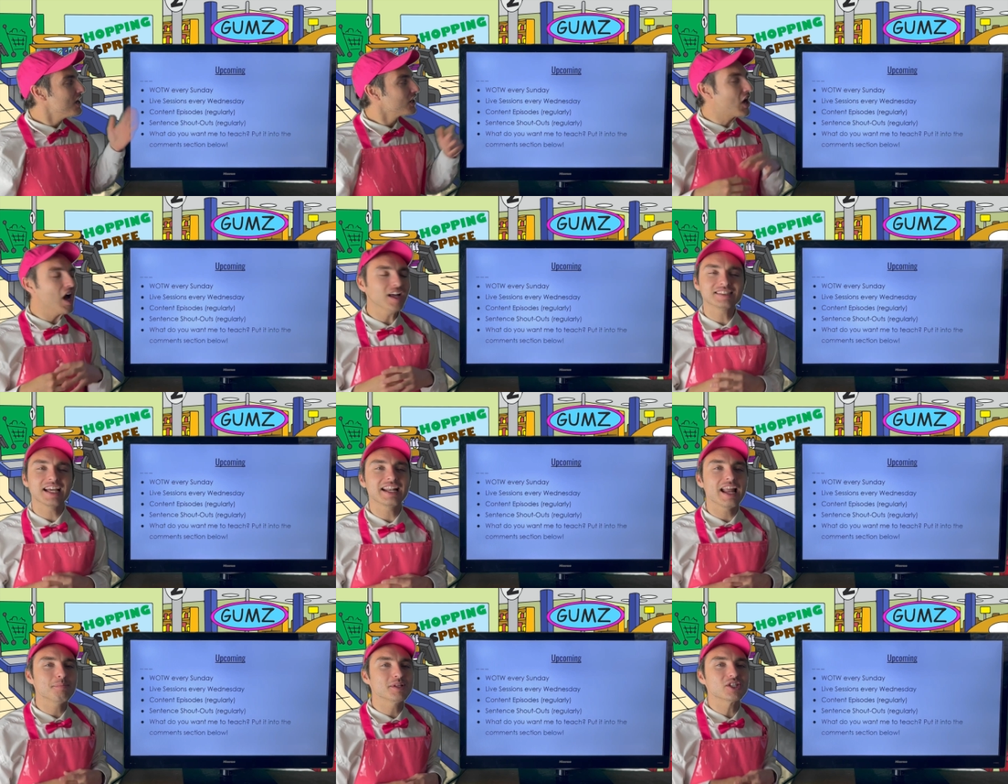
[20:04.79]

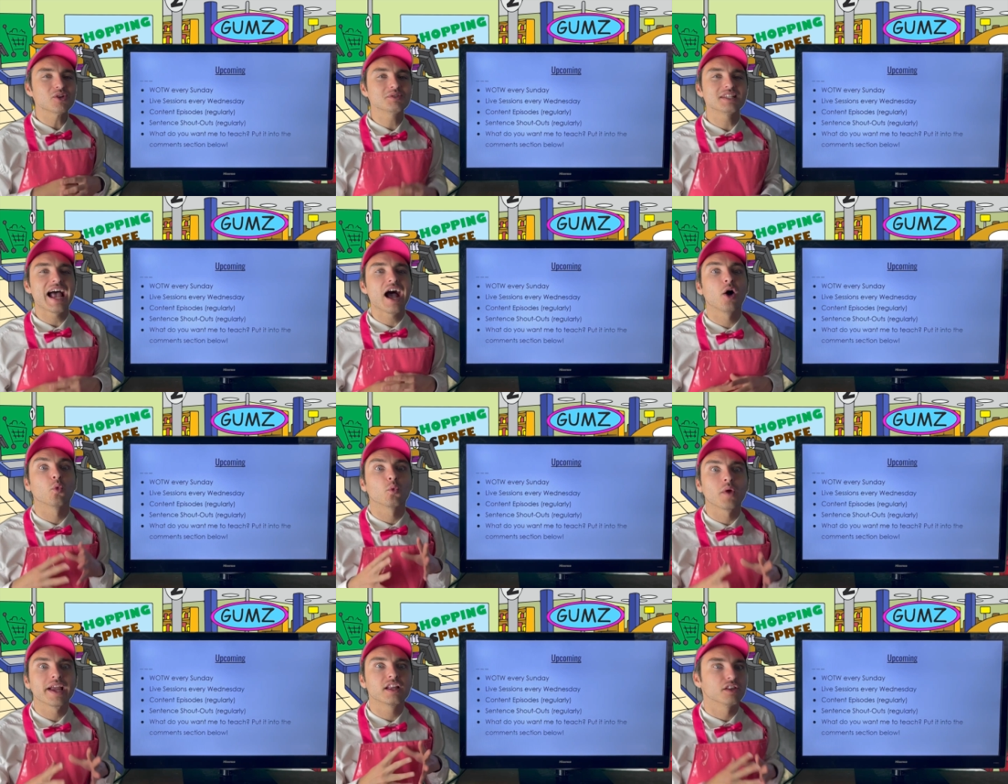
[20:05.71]
Content episodes out
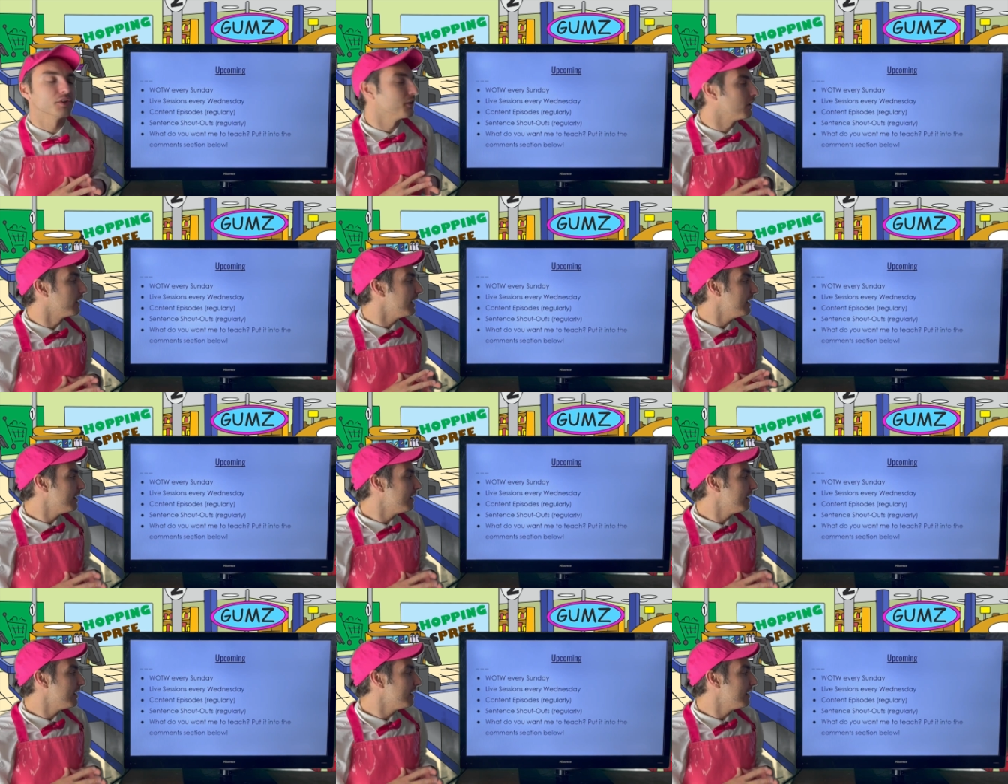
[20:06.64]
regularly.